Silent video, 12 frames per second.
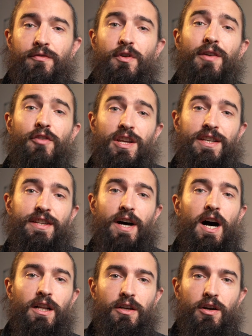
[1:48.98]
for every
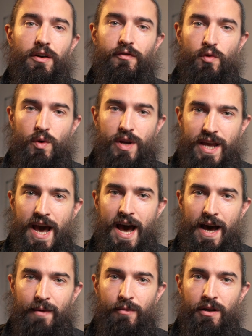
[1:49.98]
dollar of
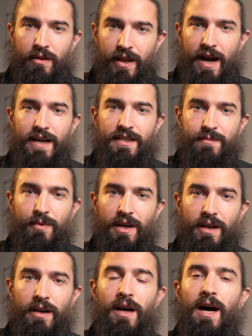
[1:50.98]
rehab that I
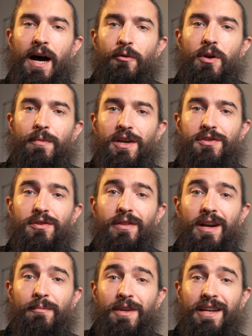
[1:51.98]
spend, I want to make sure
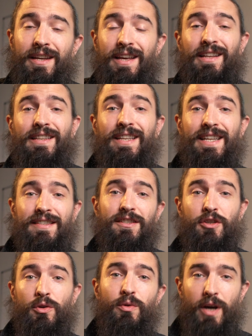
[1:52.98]
that I'm getting at least
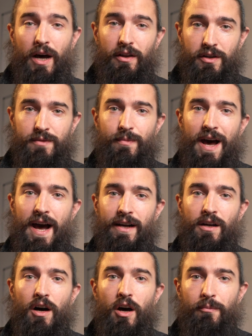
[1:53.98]
$2
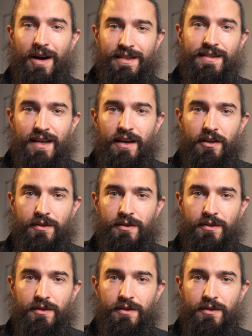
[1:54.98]
back on my sales